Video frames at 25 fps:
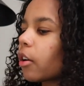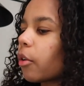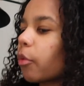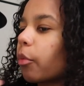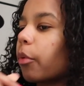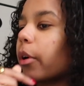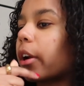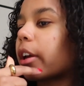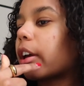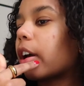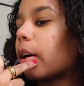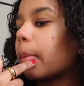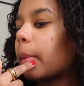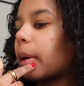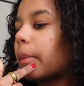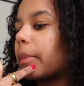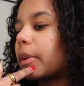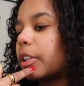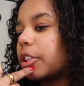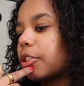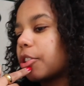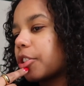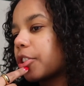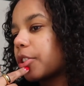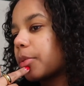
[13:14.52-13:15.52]
working on my
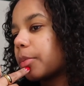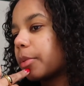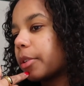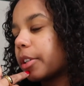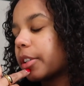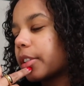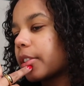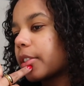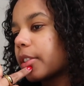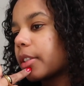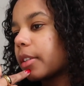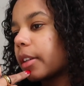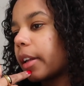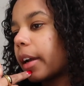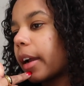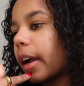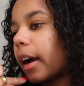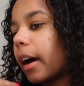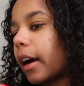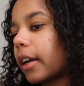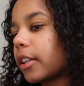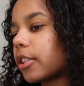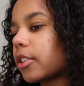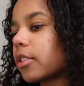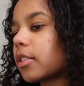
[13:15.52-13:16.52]
Pinterest boards. Like
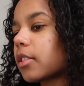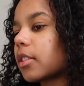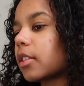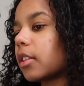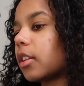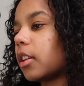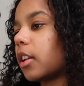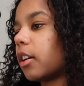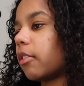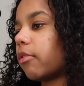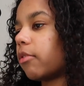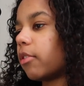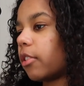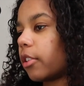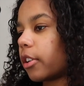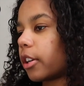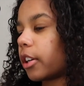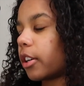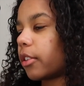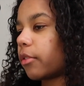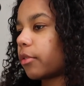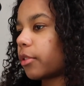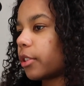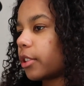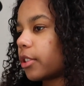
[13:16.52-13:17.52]
I just love
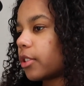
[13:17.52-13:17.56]
looking for